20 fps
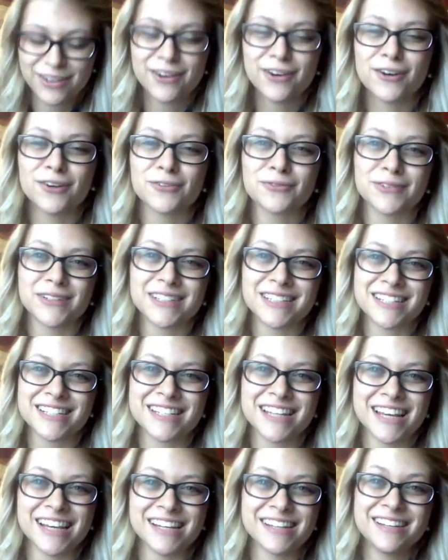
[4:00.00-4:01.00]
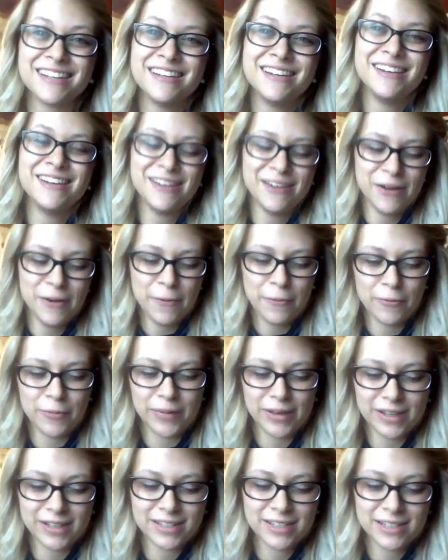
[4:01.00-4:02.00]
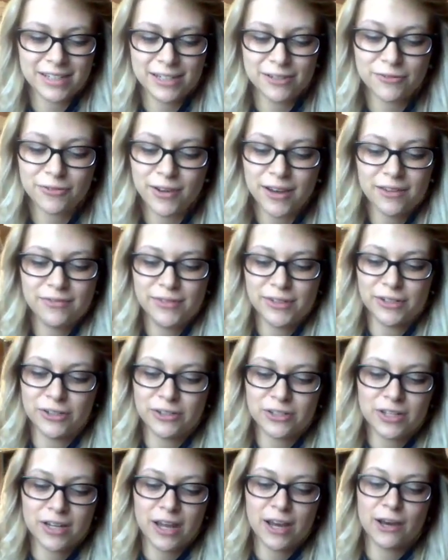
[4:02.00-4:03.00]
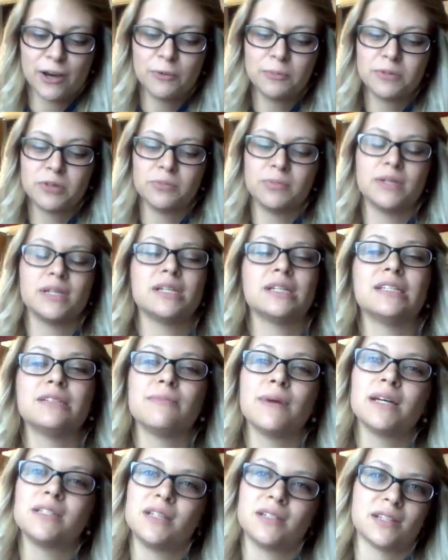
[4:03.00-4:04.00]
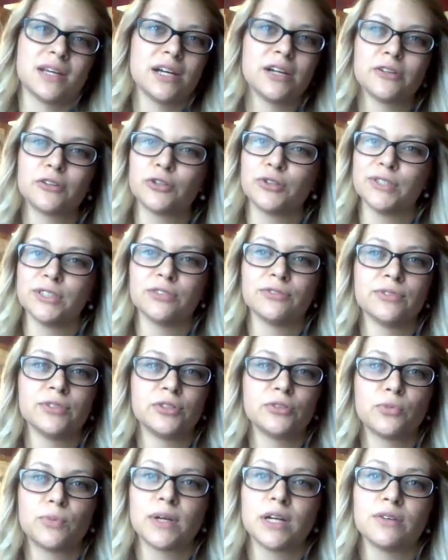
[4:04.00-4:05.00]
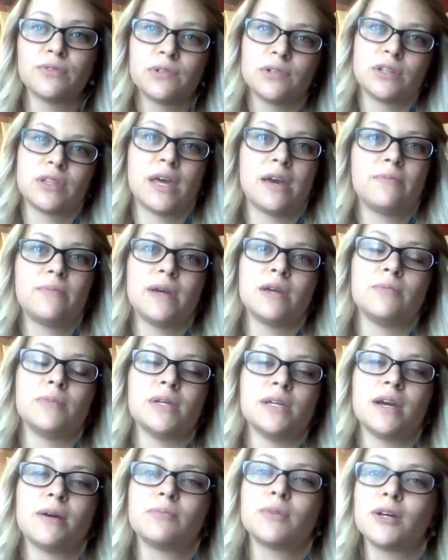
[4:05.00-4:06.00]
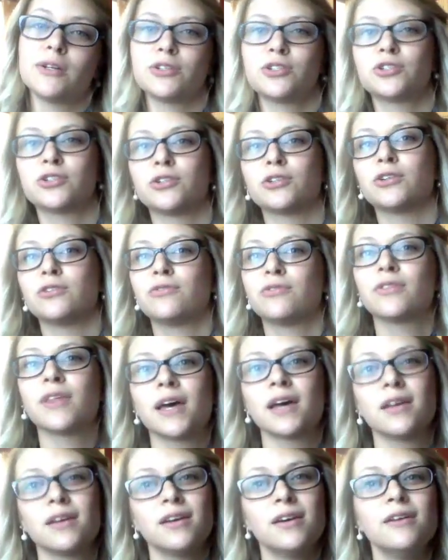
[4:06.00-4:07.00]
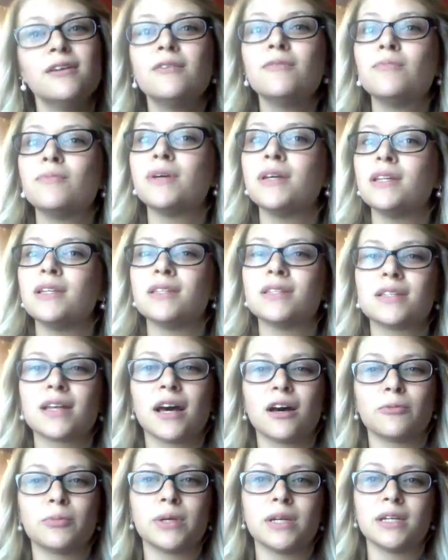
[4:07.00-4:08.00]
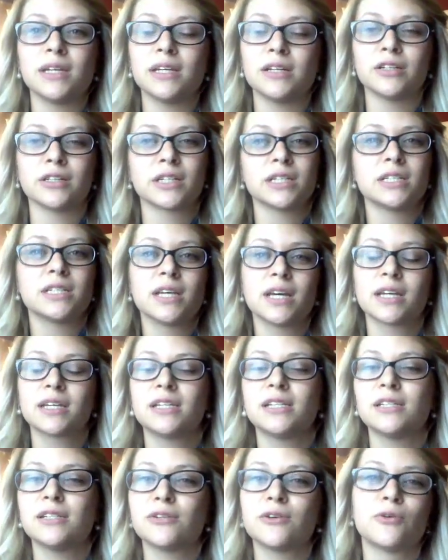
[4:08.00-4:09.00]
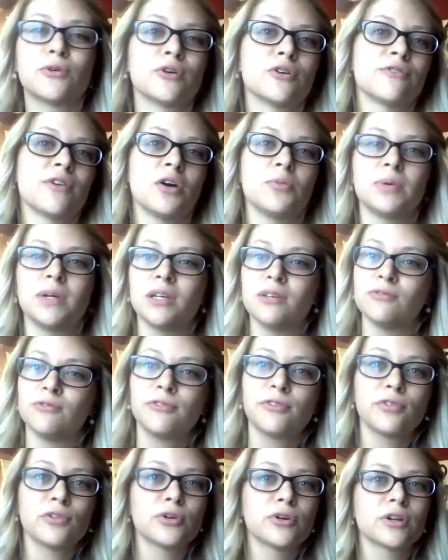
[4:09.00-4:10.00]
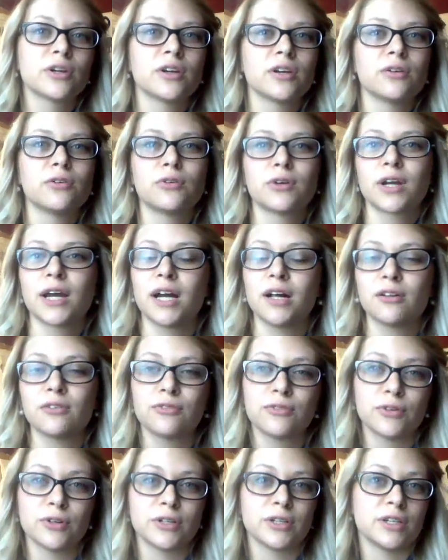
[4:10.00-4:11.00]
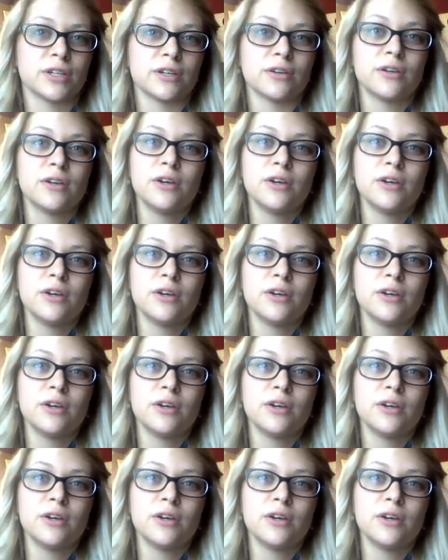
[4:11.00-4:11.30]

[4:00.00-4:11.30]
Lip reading: hard one to say, but in 5 years, I hope to be in my desired career field, wherever that may be. I'm not sure if that means I'll be here in Kentucky, or if I'll be in Florida or California,